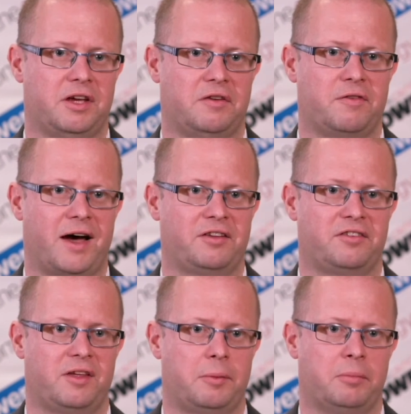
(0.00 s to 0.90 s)
the
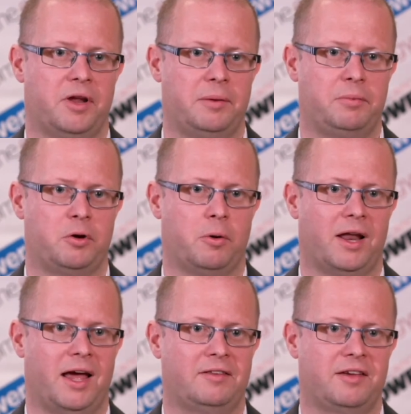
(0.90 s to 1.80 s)
advanced thin plate pure
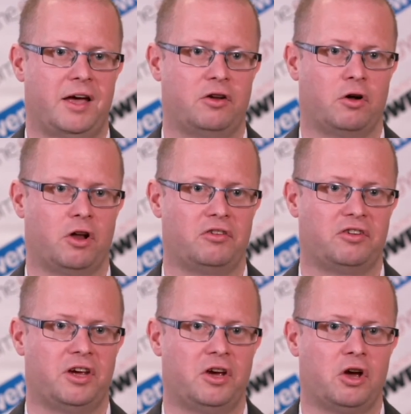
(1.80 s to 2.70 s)
lead
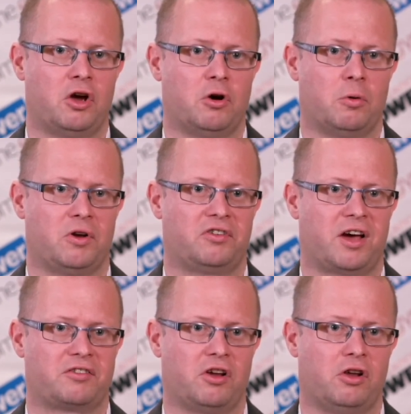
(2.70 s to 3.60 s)
technology, which
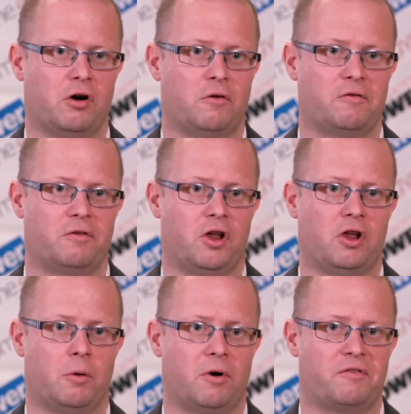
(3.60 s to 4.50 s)
has a lower
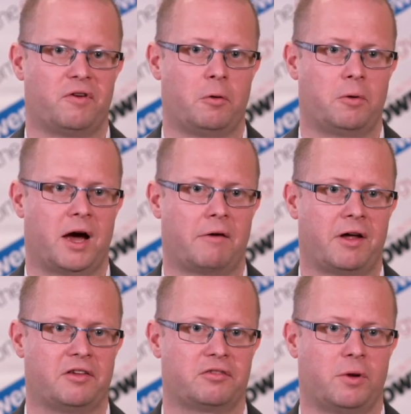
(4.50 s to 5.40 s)
float
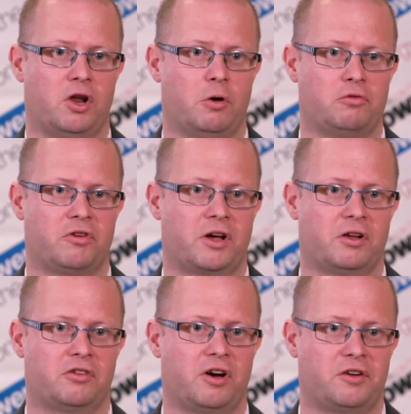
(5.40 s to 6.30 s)
current, so a low
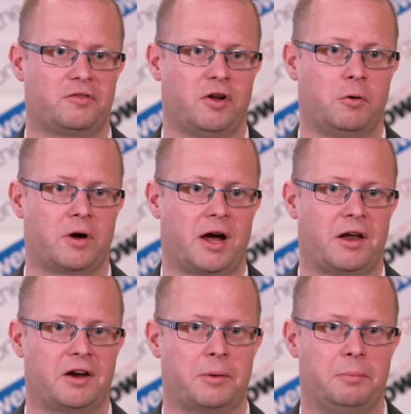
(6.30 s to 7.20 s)
trickle charge float
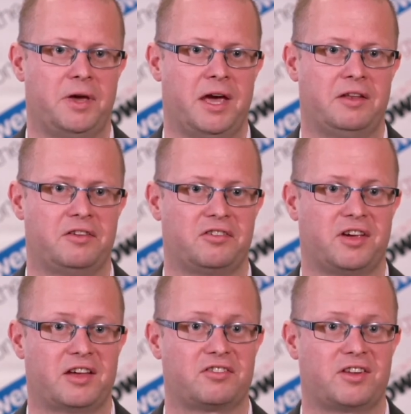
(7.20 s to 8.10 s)
current compared to,
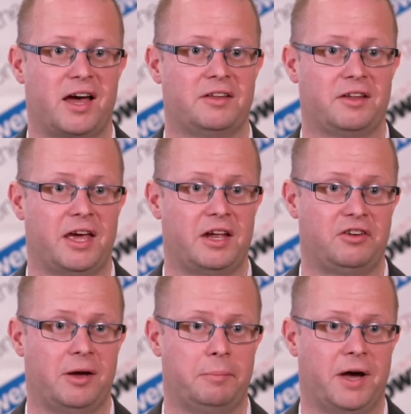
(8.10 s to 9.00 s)
say, a standard
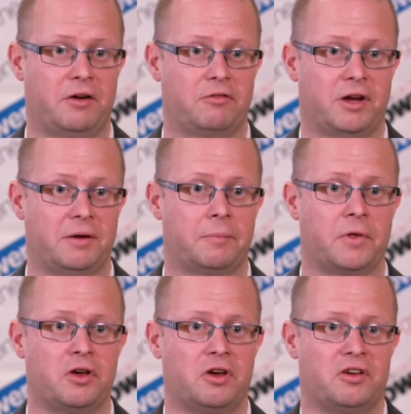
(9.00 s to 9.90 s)
AGM battery.
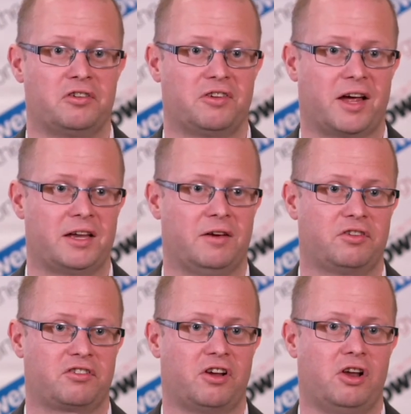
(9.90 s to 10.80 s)
So that
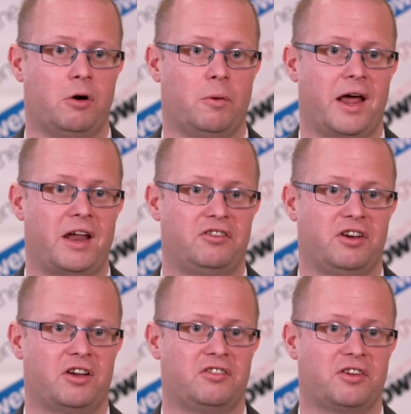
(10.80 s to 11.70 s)
gives us a lower
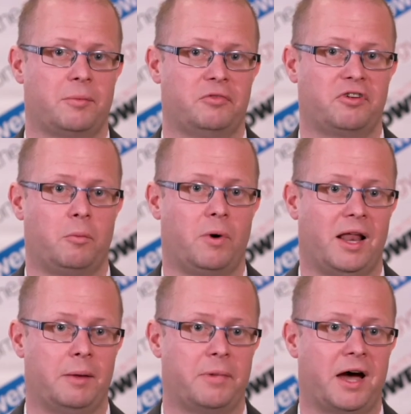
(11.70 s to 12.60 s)
energy consumption
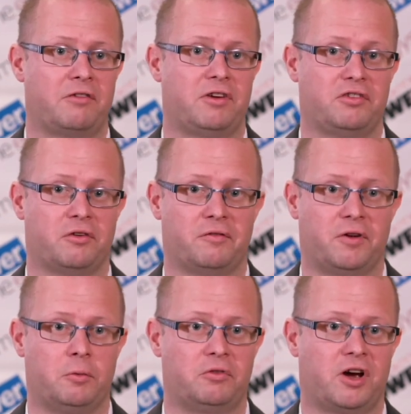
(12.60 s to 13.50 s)
while the battery is on
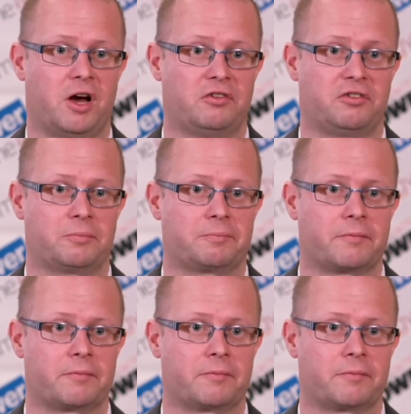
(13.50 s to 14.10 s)
float charge.